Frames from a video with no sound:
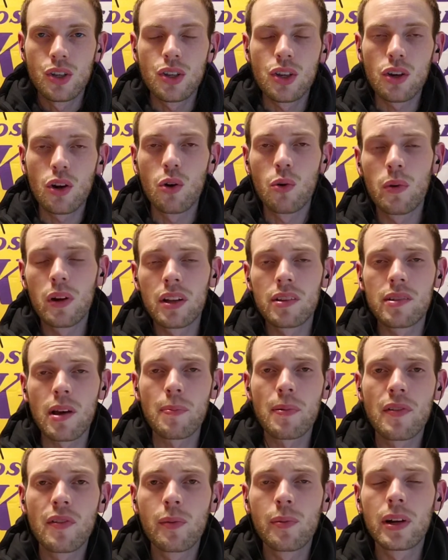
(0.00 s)
Yo, what is
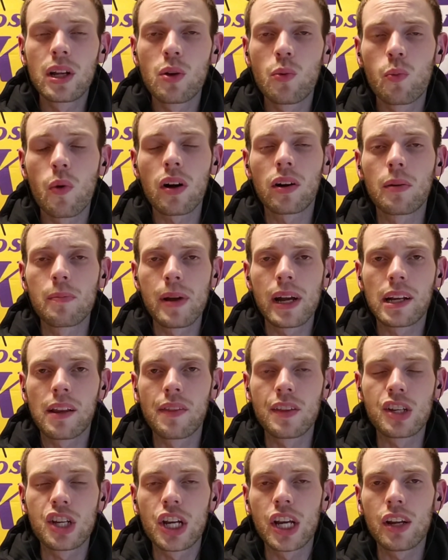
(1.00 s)
up, everybody? Welcome back
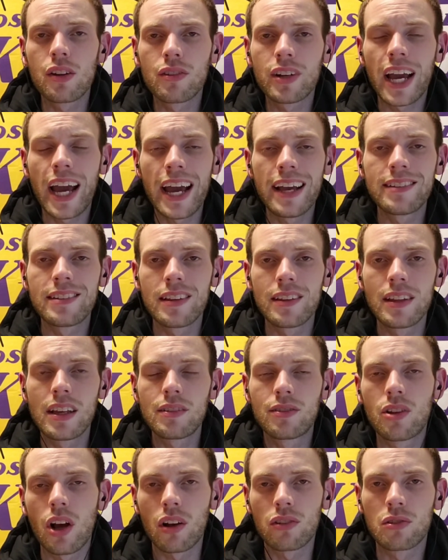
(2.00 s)
to the channel, guys.
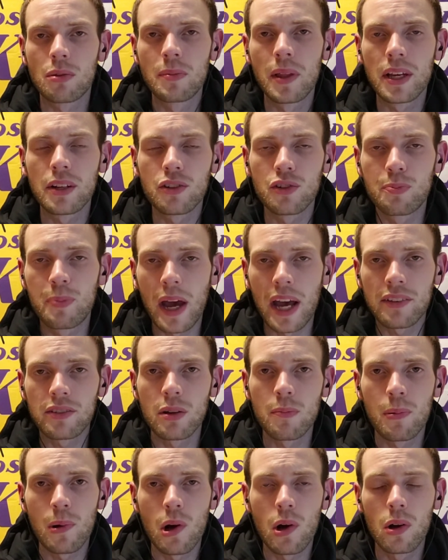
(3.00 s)
Let's talk some Lakers
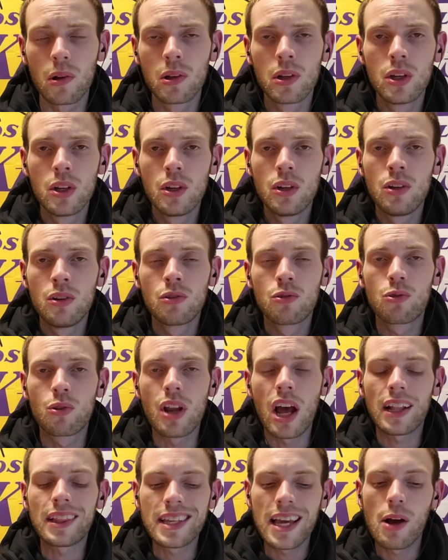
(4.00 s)
basketball. So
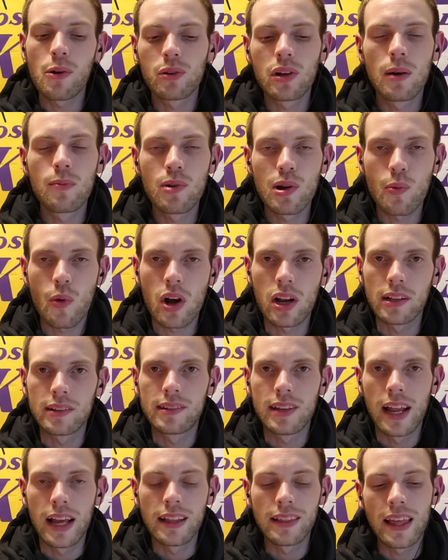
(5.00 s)
not the outcome we wanted
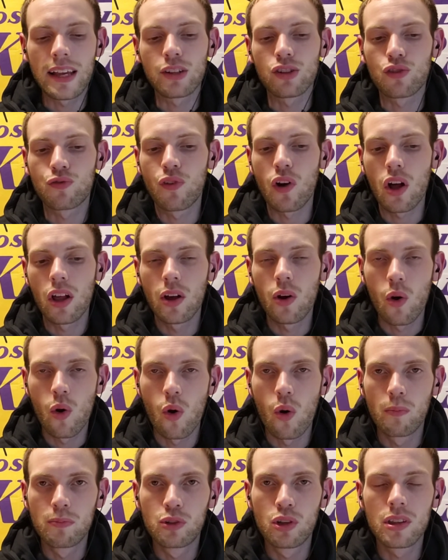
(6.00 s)
tonight. Lakers fall at
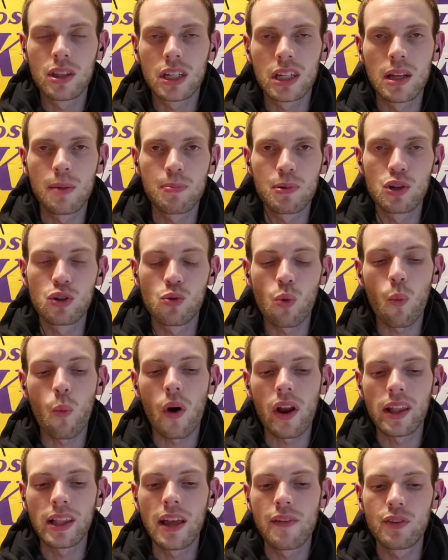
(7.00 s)
home to the Clippers,
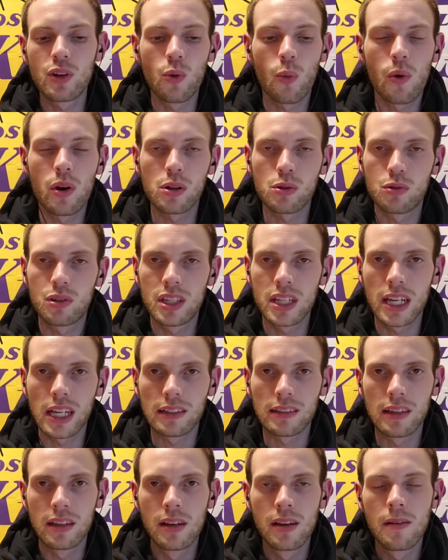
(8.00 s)
111 to
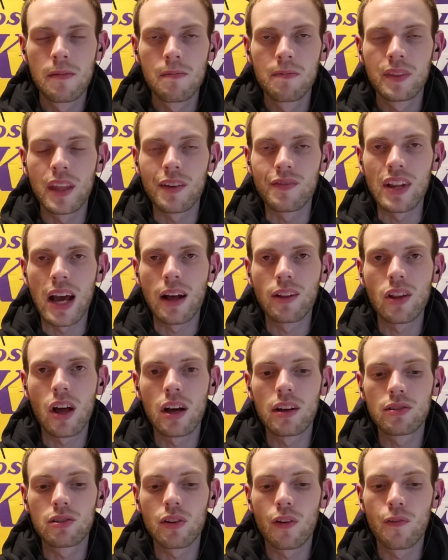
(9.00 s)
106. They've now
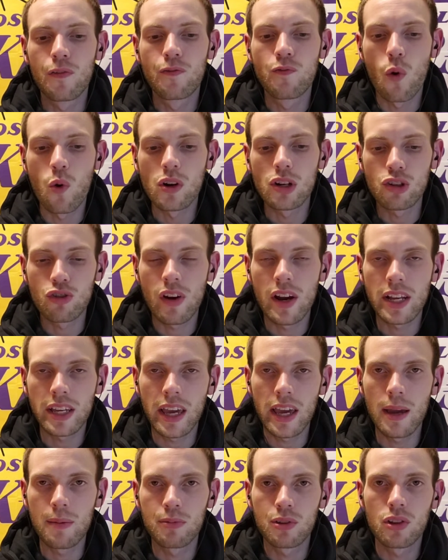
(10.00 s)
lost 4 straight
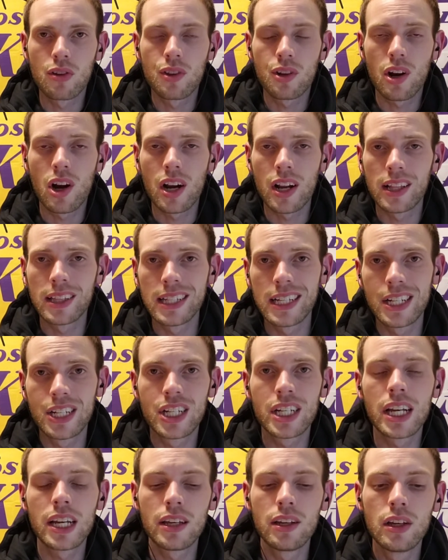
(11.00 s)
games, so they're on a
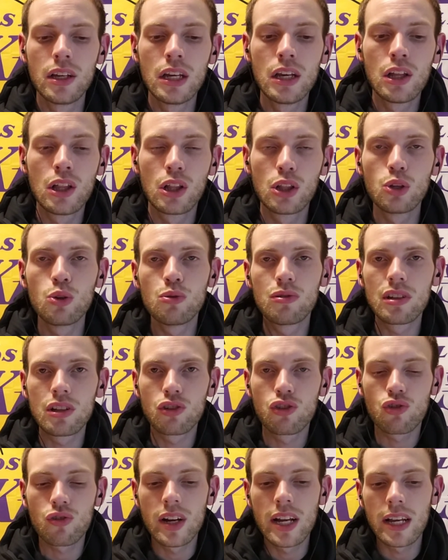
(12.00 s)
legit
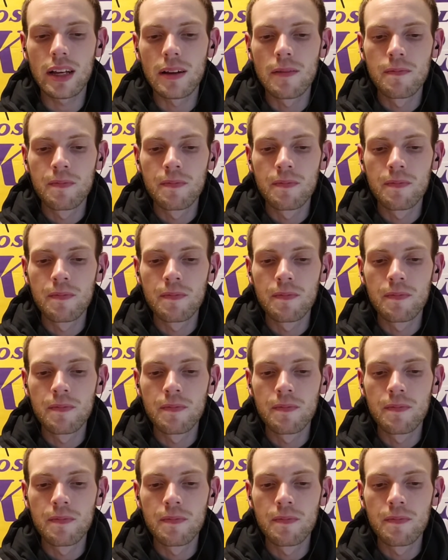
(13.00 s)
losing streak,